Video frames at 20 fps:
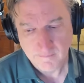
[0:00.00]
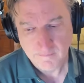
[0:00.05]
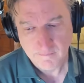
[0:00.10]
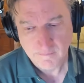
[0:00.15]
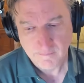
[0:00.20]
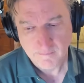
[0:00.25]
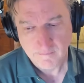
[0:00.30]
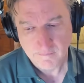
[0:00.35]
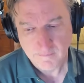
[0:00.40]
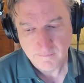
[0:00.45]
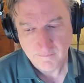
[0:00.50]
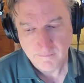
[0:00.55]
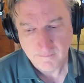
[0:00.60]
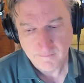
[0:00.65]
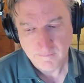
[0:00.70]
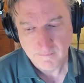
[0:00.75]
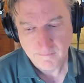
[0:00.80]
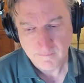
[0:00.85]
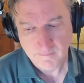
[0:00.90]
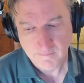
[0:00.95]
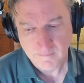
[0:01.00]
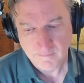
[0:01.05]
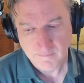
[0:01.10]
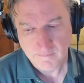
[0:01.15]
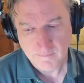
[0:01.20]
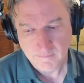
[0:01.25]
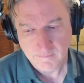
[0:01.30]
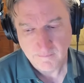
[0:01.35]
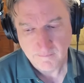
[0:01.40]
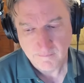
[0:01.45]

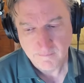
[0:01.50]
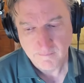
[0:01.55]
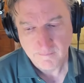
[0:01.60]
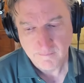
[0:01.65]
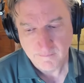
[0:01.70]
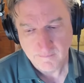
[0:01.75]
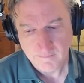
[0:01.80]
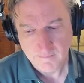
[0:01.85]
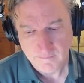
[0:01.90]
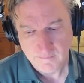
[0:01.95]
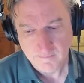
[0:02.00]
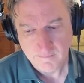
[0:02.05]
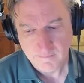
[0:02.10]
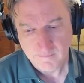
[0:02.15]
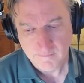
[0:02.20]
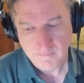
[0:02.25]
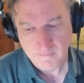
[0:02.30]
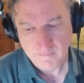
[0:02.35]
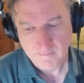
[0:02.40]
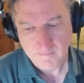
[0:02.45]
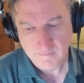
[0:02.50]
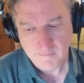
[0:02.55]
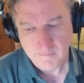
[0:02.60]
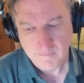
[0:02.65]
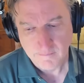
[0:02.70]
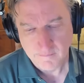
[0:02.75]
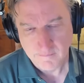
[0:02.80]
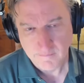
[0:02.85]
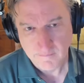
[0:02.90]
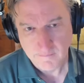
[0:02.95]

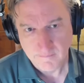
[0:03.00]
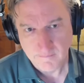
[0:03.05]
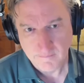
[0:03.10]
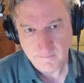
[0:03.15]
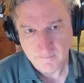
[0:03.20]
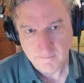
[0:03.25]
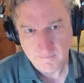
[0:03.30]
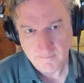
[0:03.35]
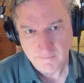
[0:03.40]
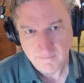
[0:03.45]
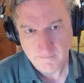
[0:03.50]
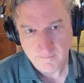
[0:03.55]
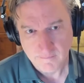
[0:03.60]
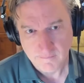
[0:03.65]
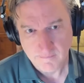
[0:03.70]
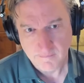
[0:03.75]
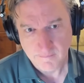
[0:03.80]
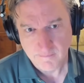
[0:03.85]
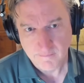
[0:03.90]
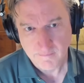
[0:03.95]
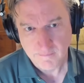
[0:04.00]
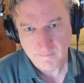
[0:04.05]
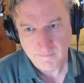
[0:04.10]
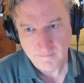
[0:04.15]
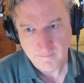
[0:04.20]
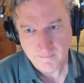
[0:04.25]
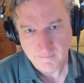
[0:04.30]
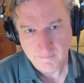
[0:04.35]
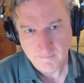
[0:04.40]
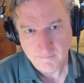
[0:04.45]

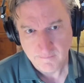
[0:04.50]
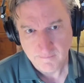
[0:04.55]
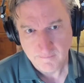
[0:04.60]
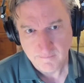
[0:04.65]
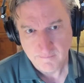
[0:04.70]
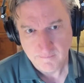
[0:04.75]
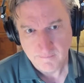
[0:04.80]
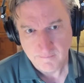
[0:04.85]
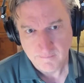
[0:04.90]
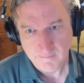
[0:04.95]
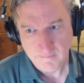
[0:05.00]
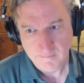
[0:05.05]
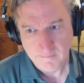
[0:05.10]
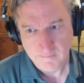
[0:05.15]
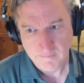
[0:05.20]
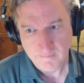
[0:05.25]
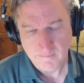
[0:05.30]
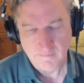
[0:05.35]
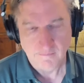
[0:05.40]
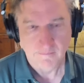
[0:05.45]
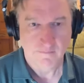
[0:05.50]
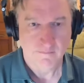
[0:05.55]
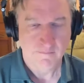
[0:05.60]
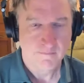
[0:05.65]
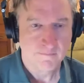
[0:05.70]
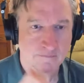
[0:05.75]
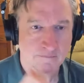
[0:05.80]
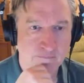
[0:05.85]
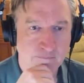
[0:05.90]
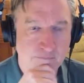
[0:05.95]

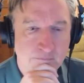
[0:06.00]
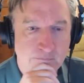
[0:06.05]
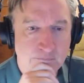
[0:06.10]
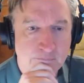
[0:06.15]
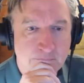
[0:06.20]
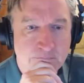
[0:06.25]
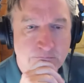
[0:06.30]
This person isn't speaking.